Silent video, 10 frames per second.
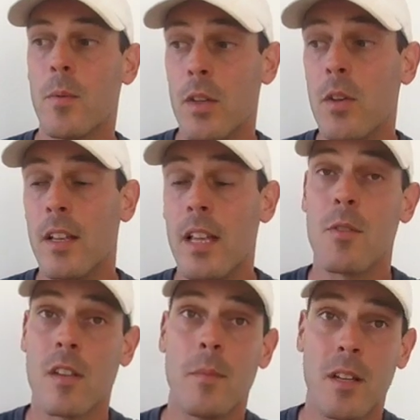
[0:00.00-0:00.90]
but we knew that that
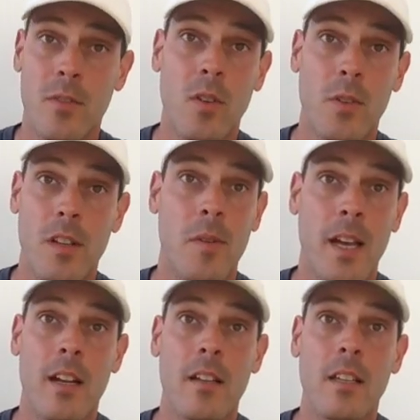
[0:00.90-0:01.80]
was going to be the four for this
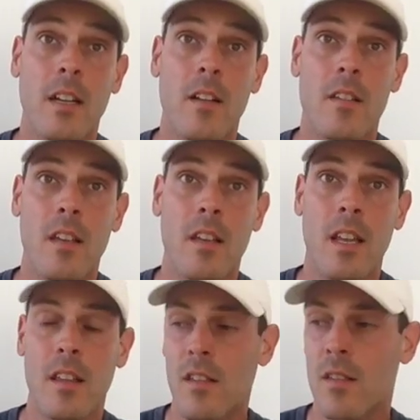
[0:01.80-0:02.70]
regatta. You know, it, it
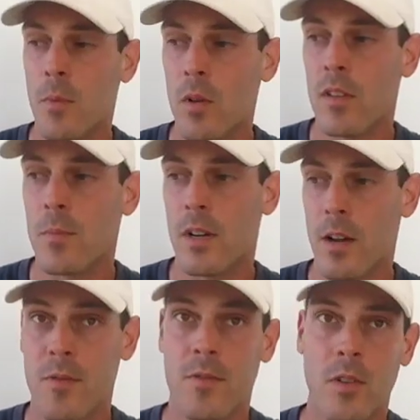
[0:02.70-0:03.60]
is the smallest
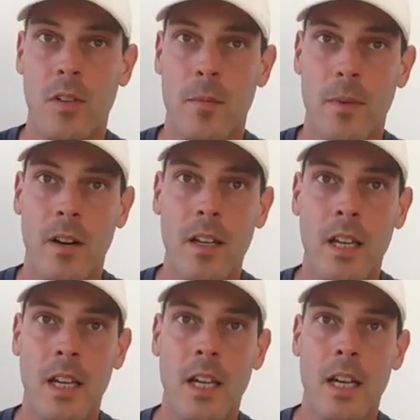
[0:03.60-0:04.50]
production fall you can buy.
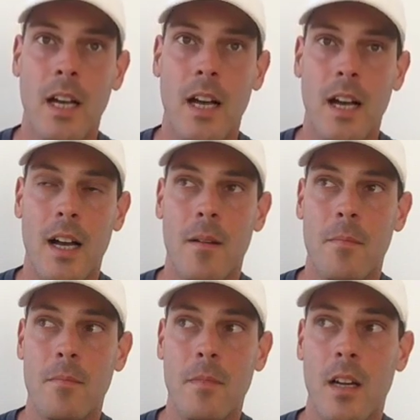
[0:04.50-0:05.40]

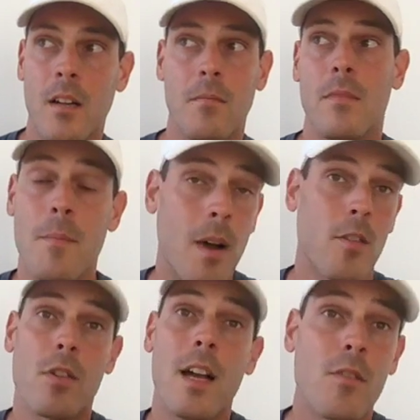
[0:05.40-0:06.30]
Um, you know, that might
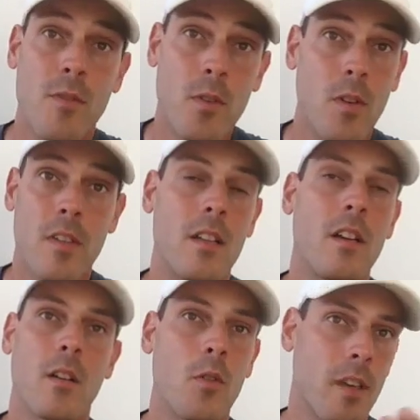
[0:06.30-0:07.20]
change, of course. I
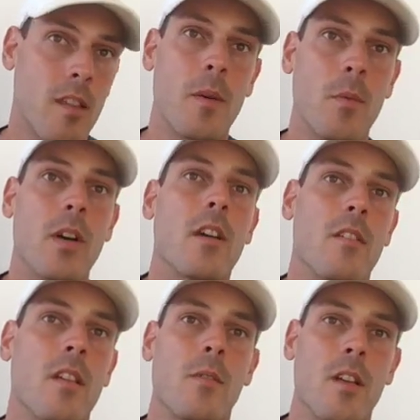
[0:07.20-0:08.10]
know the cookie's been working on
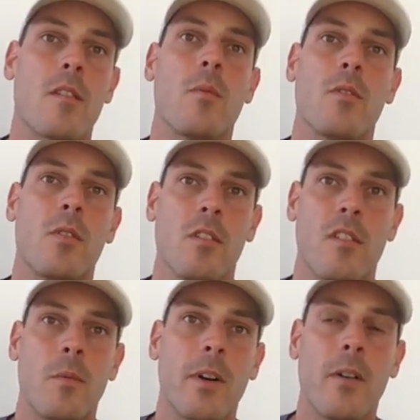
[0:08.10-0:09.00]
some really small falls
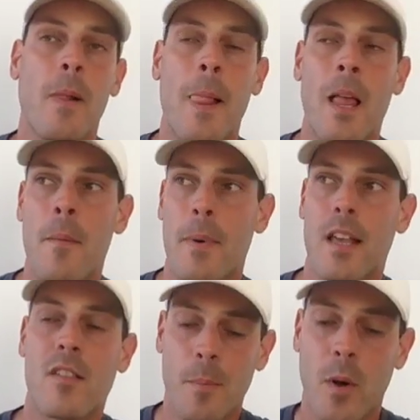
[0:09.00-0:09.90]
as well. But
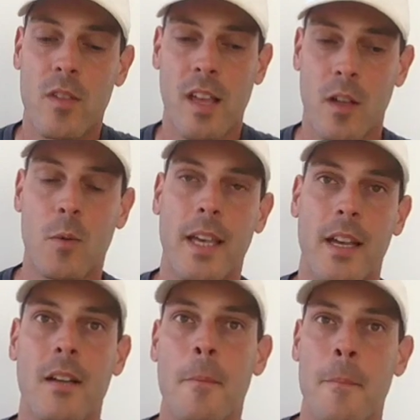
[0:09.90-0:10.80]
as the boats get
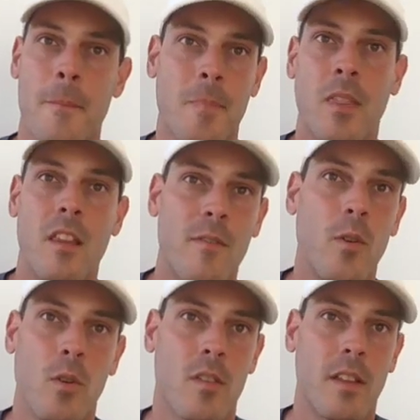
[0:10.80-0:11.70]
quicker, the
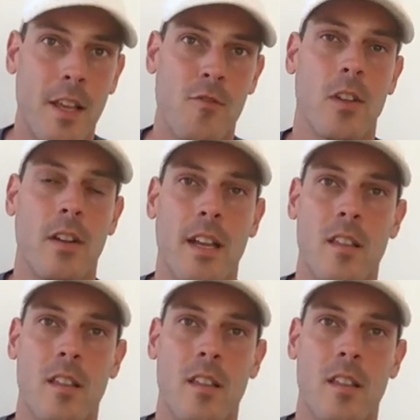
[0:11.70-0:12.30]
falls are naturally going to